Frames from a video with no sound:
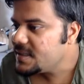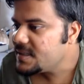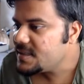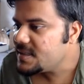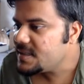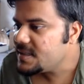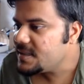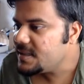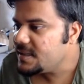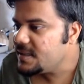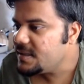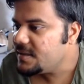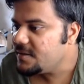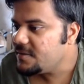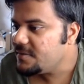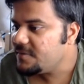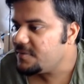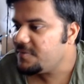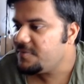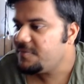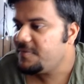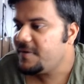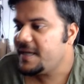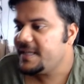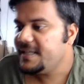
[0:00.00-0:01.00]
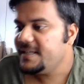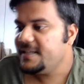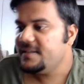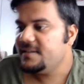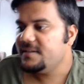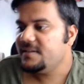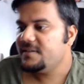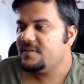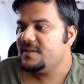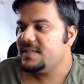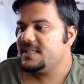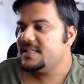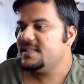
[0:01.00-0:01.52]
Final
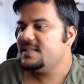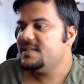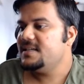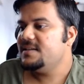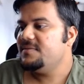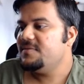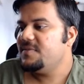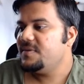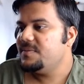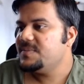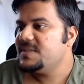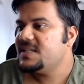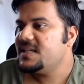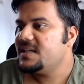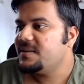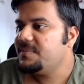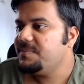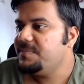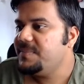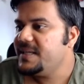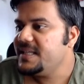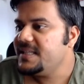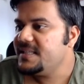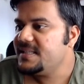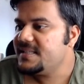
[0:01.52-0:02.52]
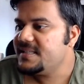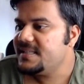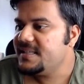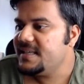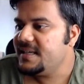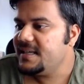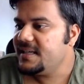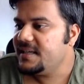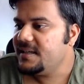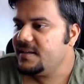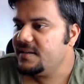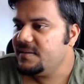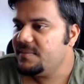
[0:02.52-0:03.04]
question from Jagpreet
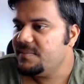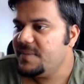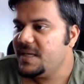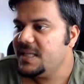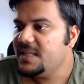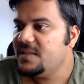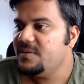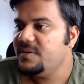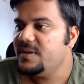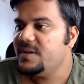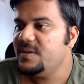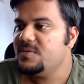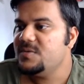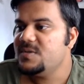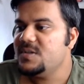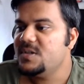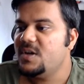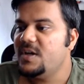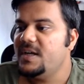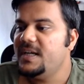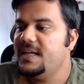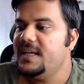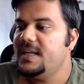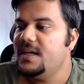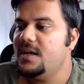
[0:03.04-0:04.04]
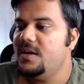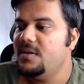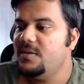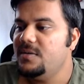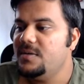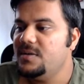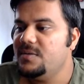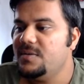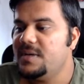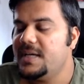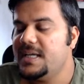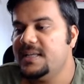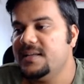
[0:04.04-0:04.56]
Singh, by the way, who joined now.
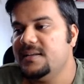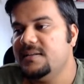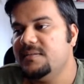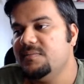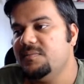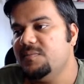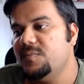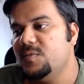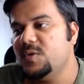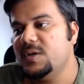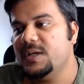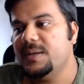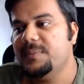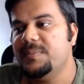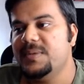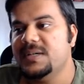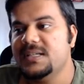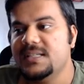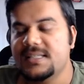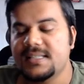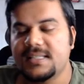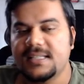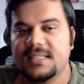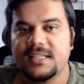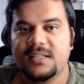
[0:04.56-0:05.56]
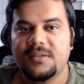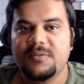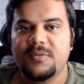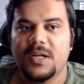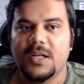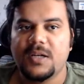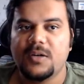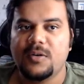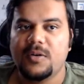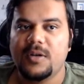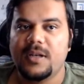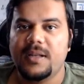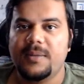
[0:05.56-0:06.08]
You can book a personal
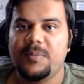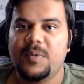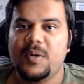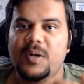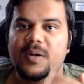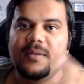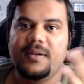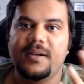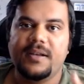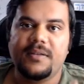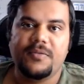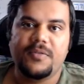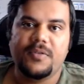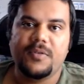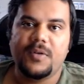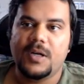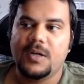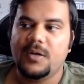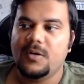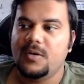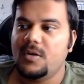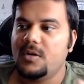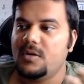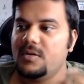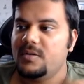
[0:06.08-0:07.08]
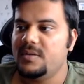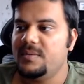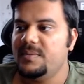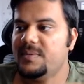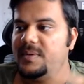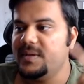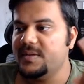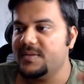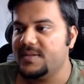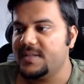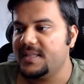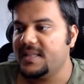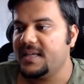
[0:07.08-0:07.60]
one-on-one appointment if you want to talk with me
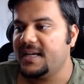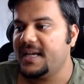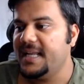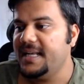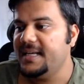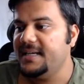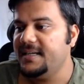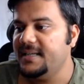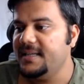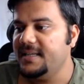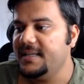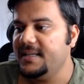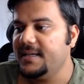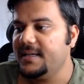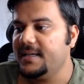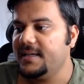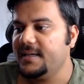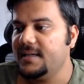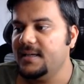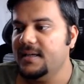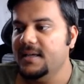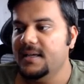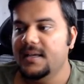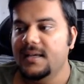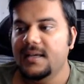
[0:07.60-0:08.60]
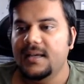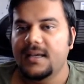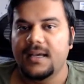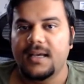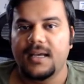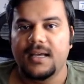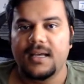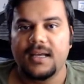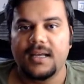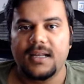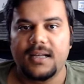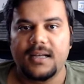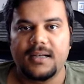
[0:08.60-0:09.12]
using the Calendly link,
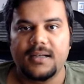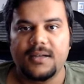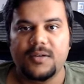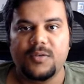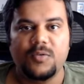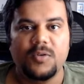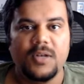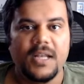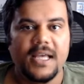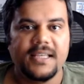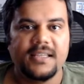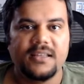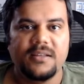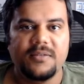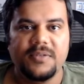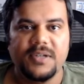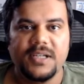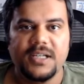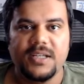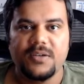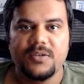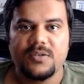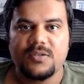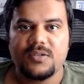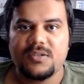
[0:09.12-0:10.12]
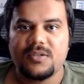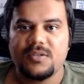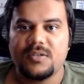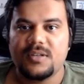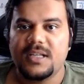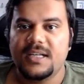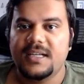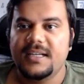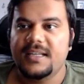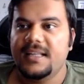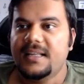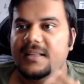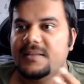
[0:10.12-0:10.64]
and do like the video so
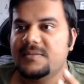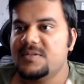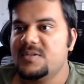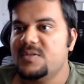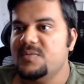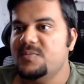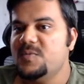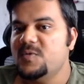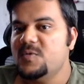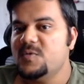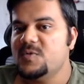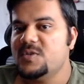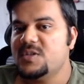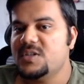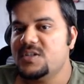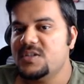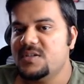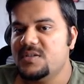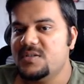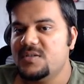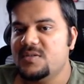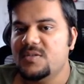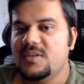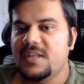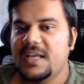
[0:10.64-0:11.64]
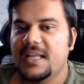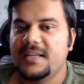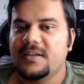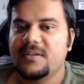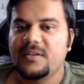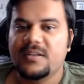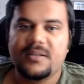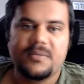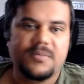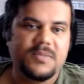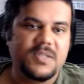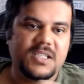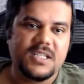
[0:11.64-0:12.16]
that it helps to boost to the
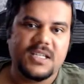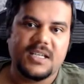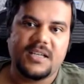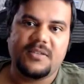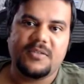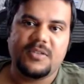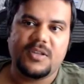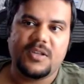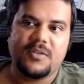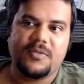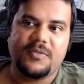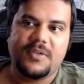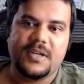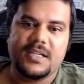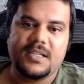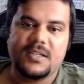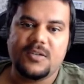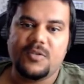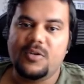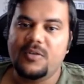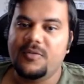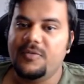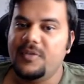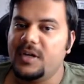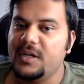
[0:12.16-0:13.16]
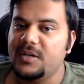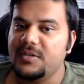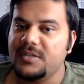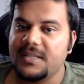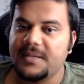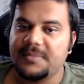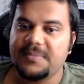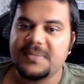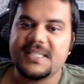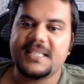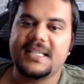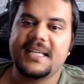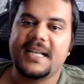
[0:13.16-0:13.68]
algorithm. Share with your friend. Don't forget to
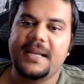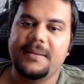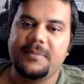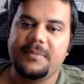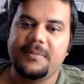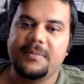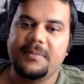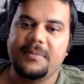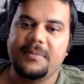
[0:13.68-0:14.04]
subscribe to the